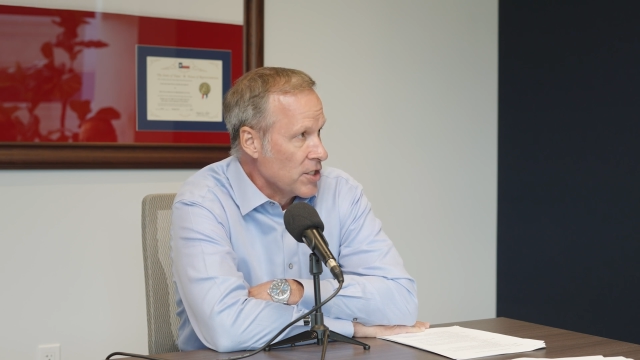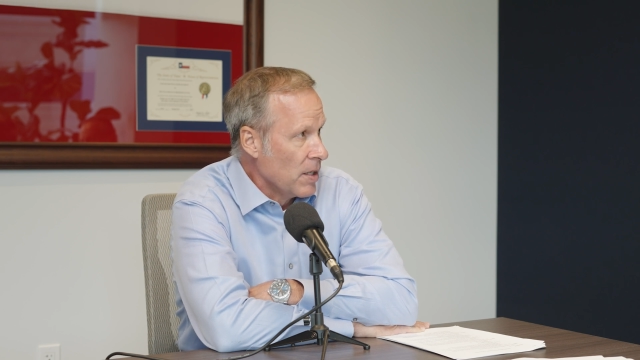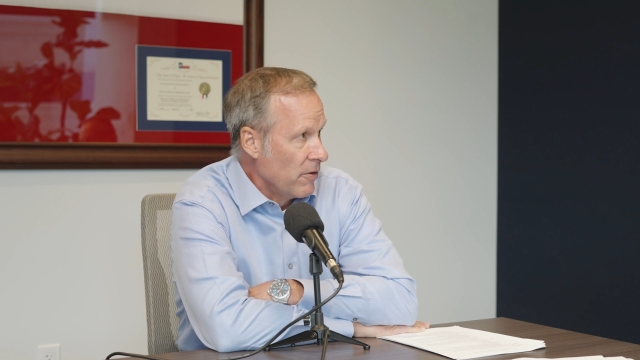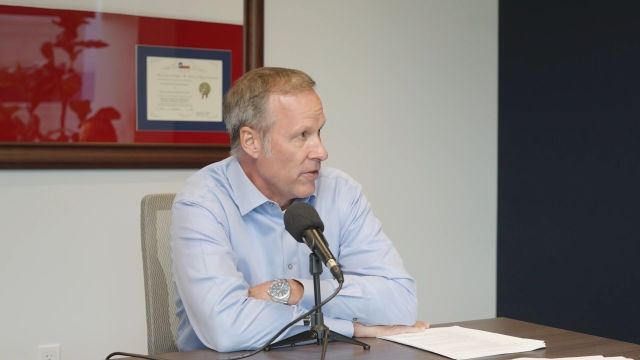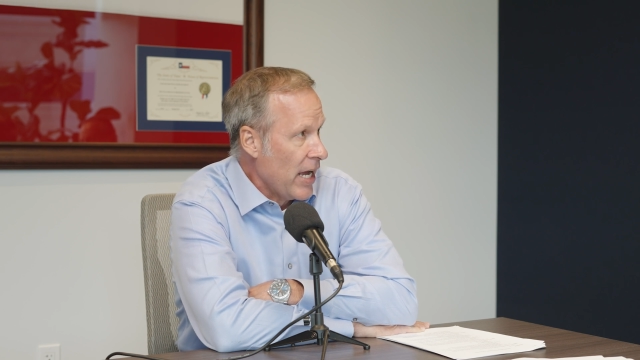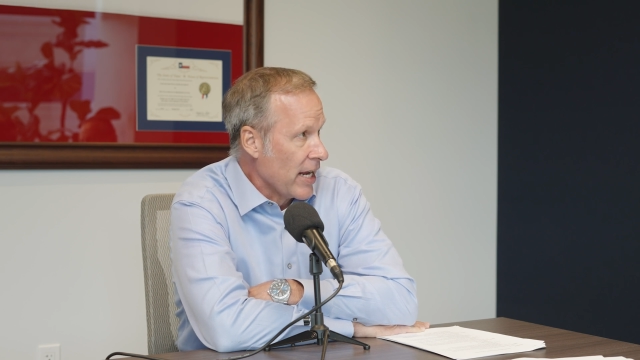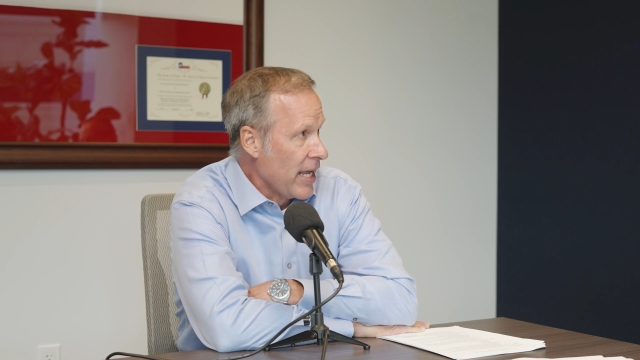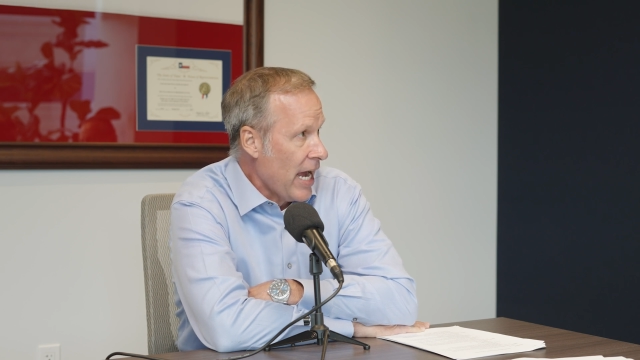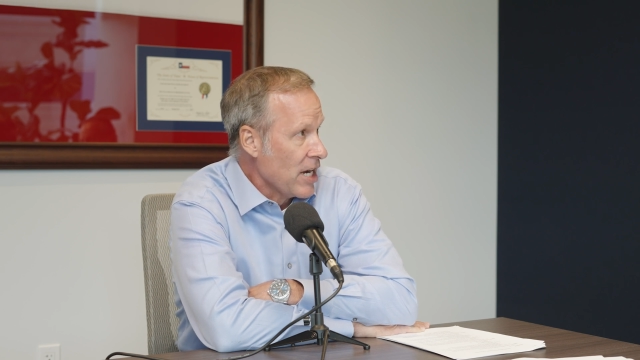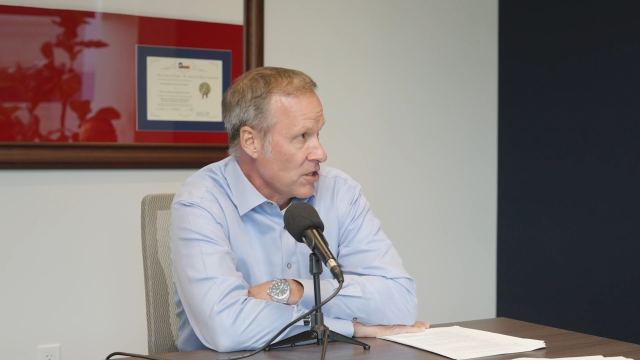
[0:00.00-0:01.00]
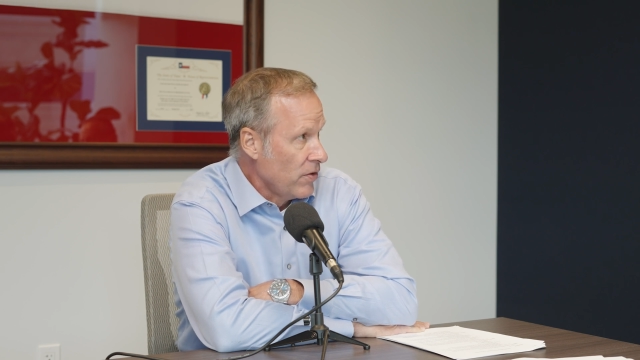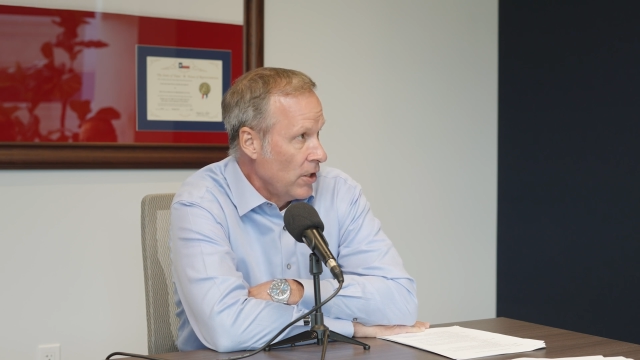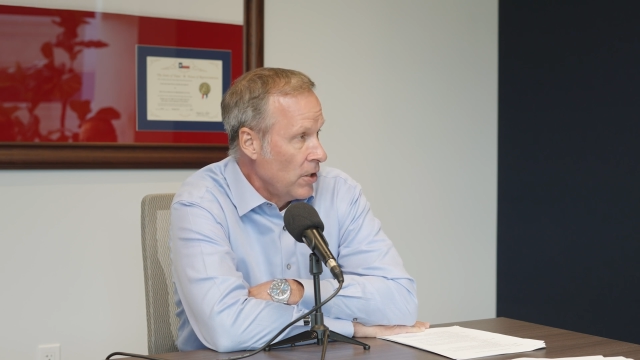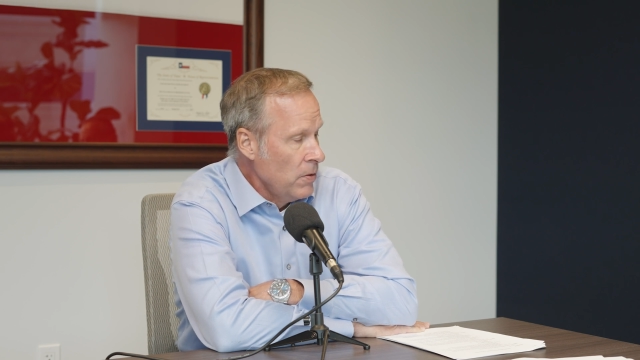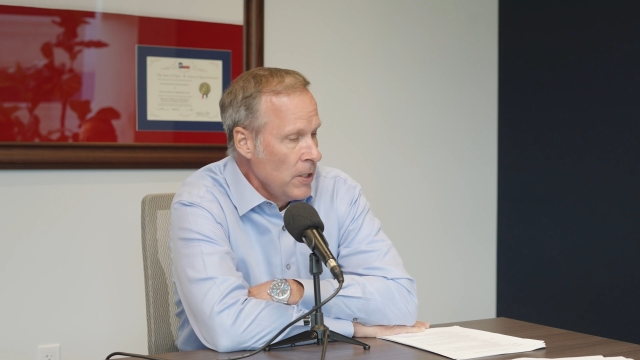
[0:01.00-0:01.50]
some of that cash
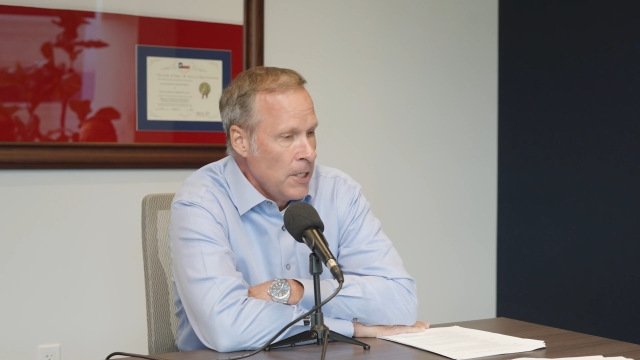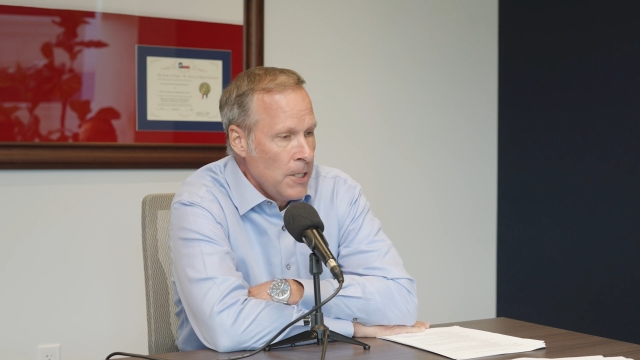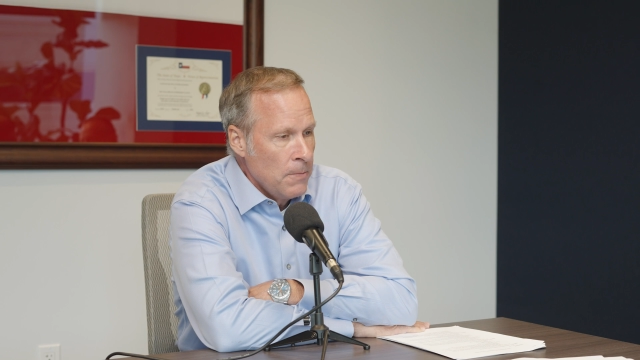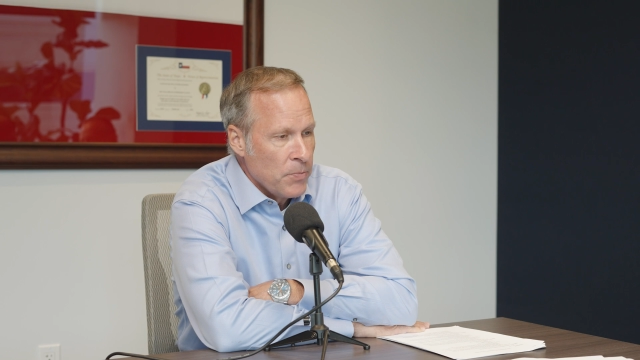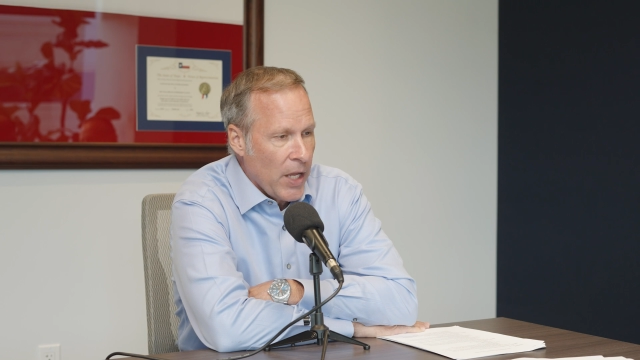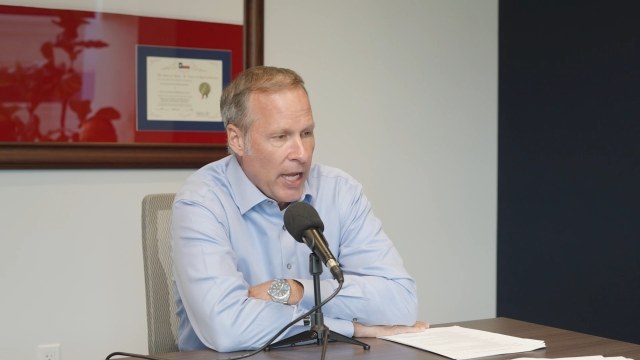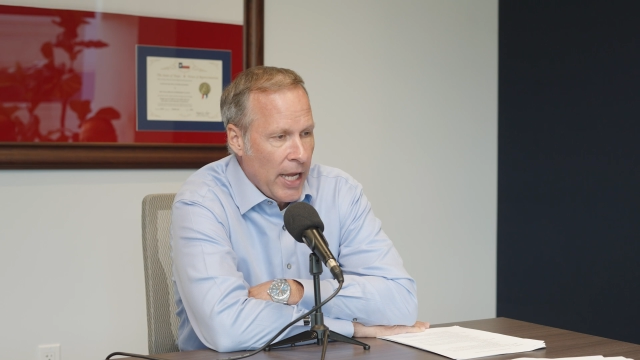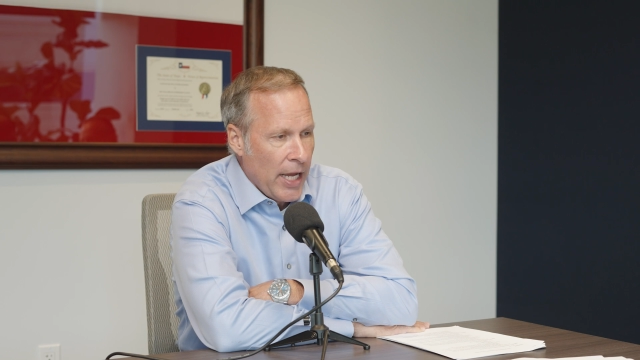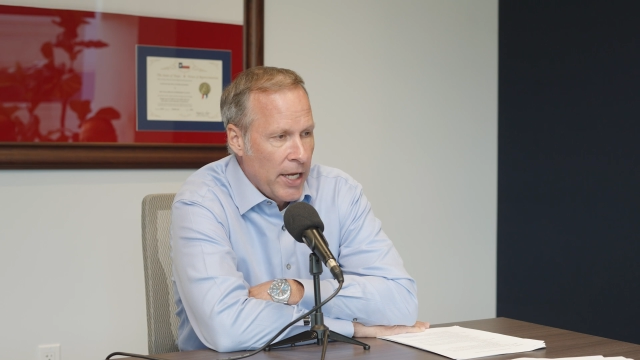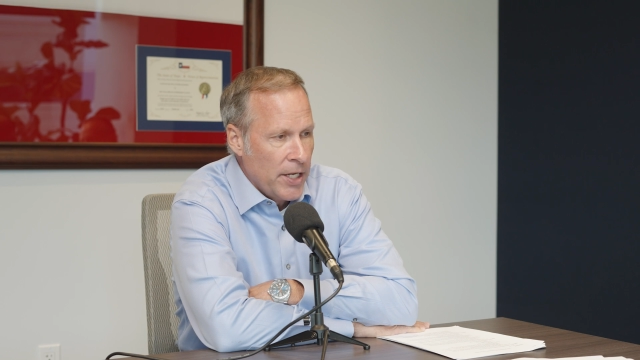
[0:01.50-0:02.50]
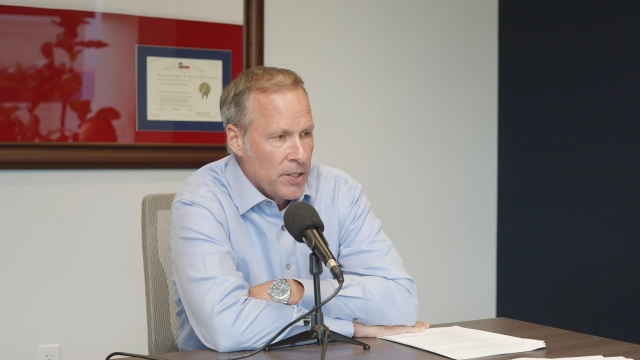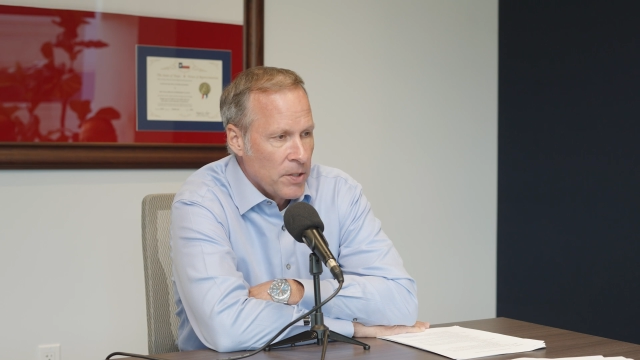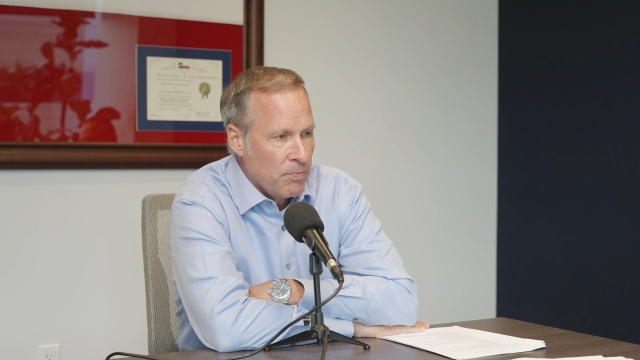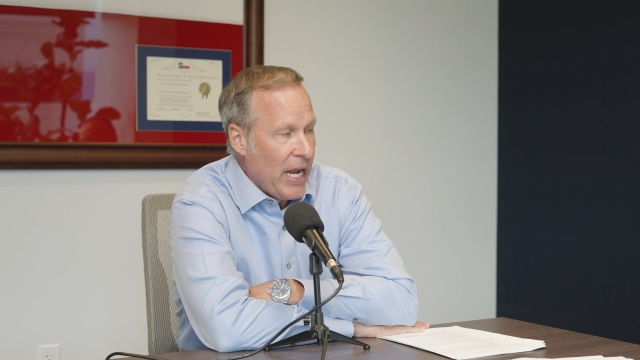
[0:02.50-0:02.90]
flow, and